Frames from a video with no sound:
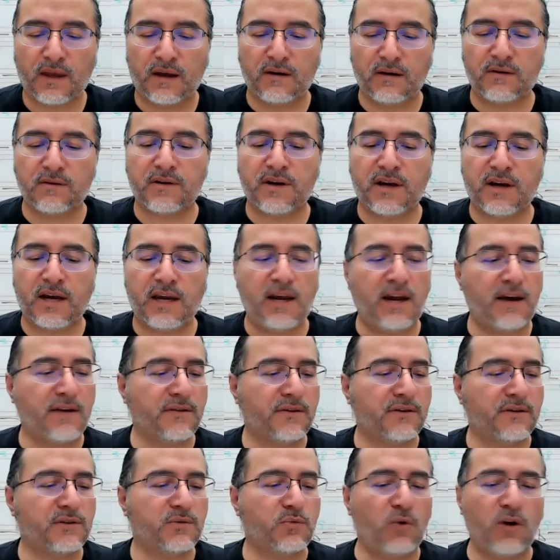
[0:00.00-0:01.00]
Okay, and
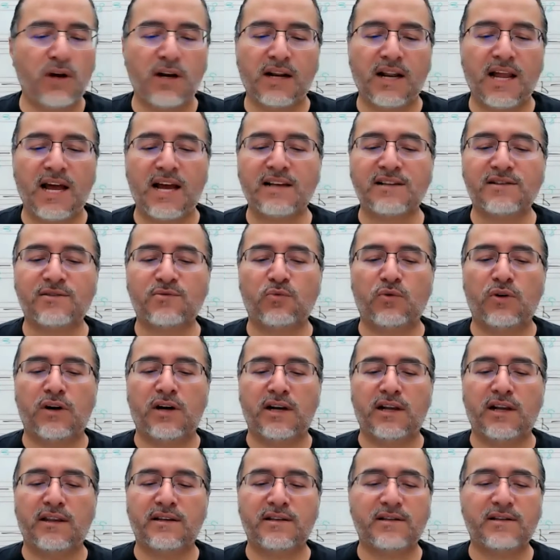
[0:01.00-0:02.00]
there's one last
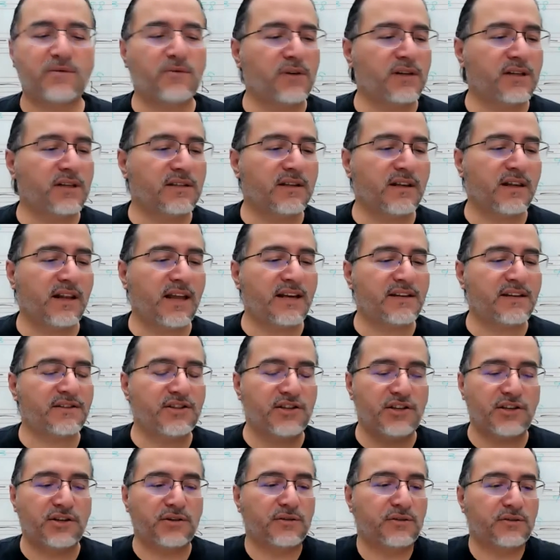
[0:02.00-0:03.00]
one, and this one is less
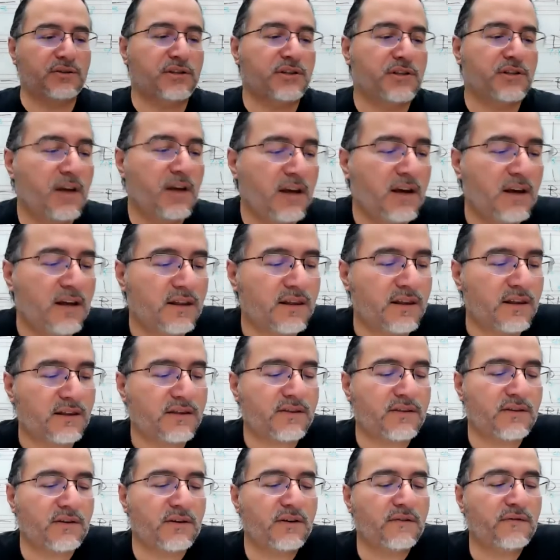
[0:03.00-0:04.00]
used. The
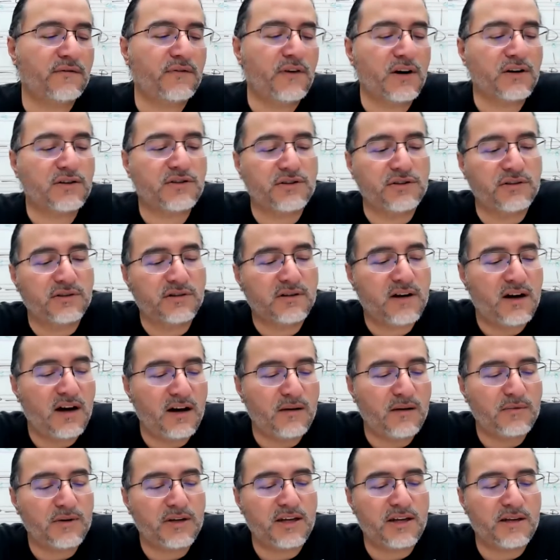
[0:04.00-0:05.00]
third functional
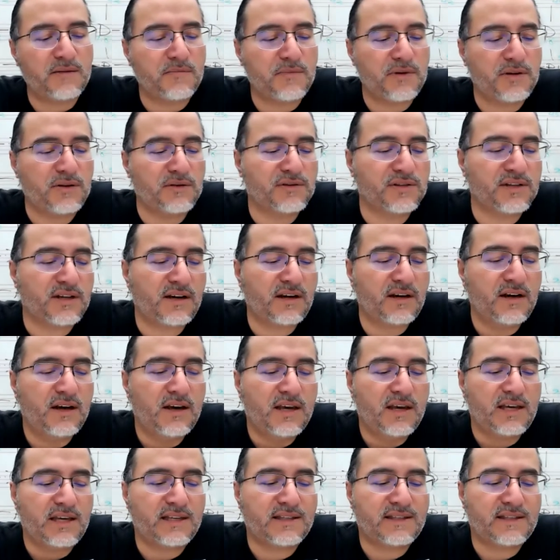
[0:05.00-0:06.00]
comma in music
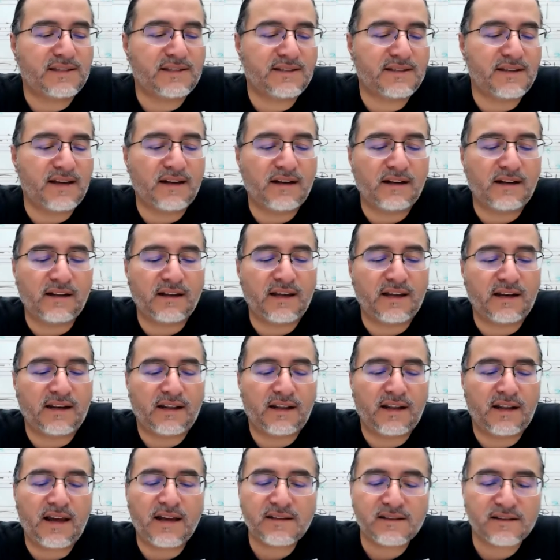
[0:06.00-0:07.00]
is subtle and
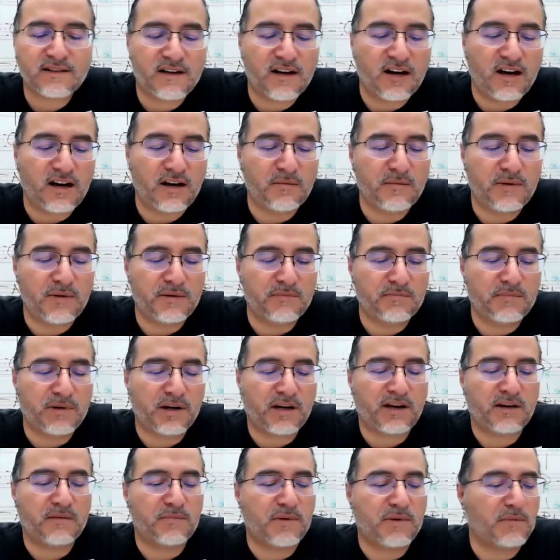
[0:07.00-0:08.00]
less common,
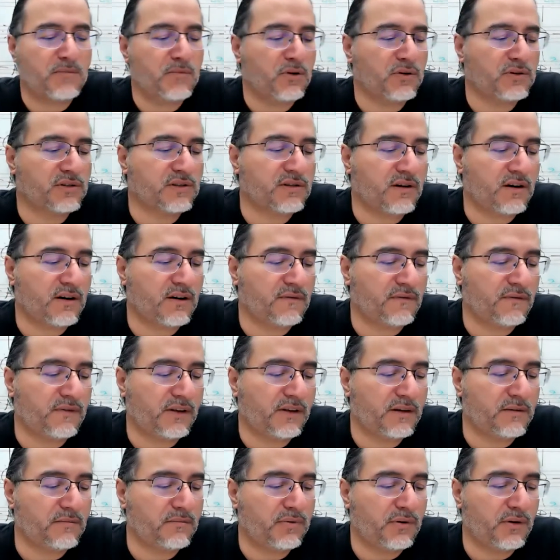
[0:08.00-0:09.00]
but can be most
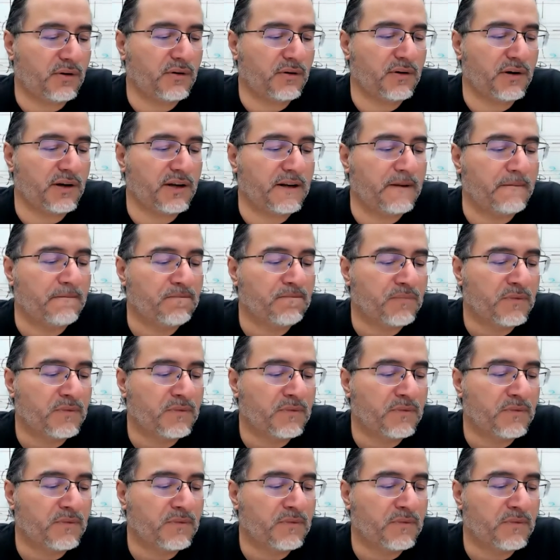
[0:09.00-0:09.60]
artfully employed.